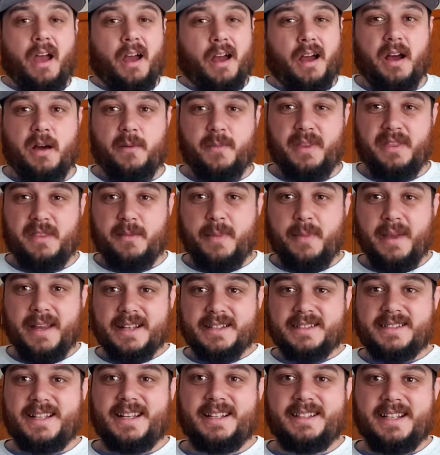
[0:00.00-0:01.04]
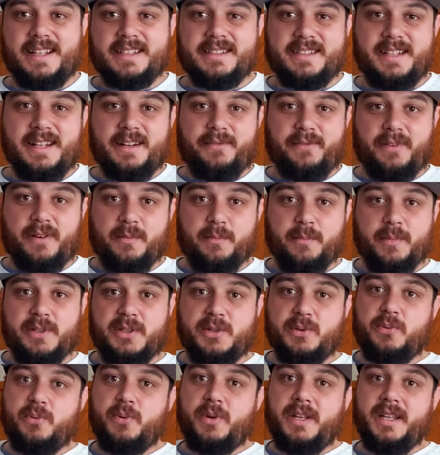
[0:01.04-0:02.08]
And the biggest thing that's different
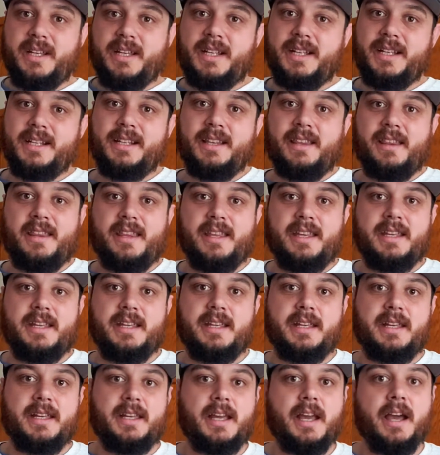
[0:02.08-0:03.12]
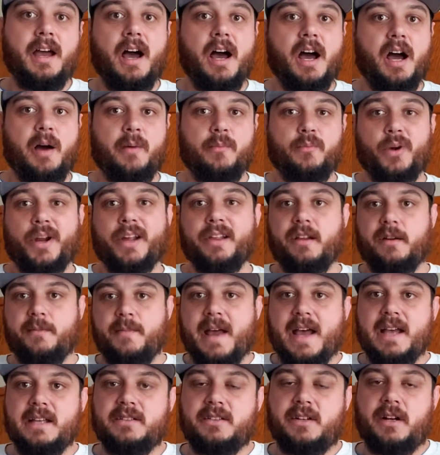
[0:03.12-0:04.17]
between the regular
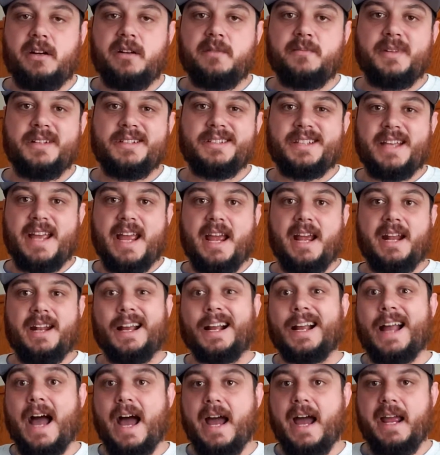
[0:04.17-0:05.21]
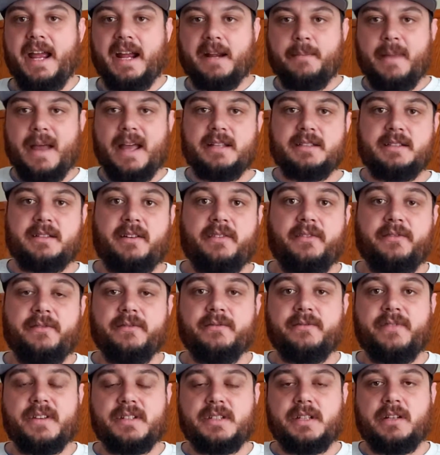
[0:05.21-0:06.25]
bass tournaments and a kayak bass
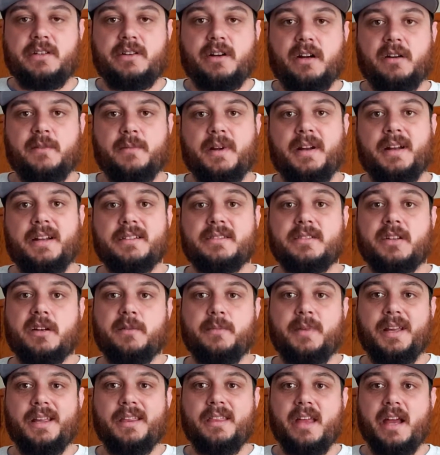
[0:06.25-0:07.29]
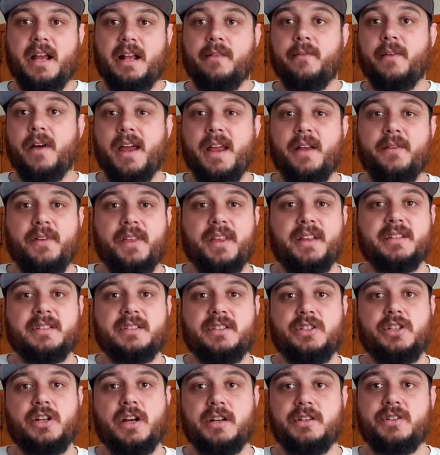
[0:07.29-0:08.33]
fishing tournament is going to be that everything's
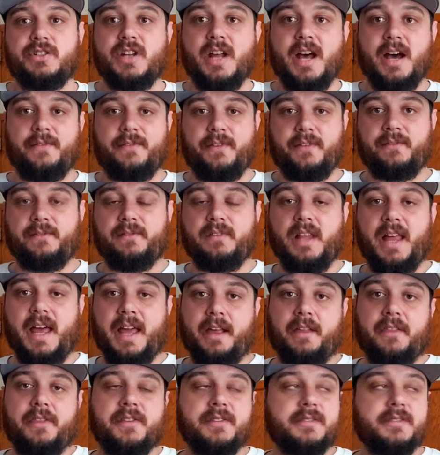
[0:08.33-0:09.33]
judged off of length.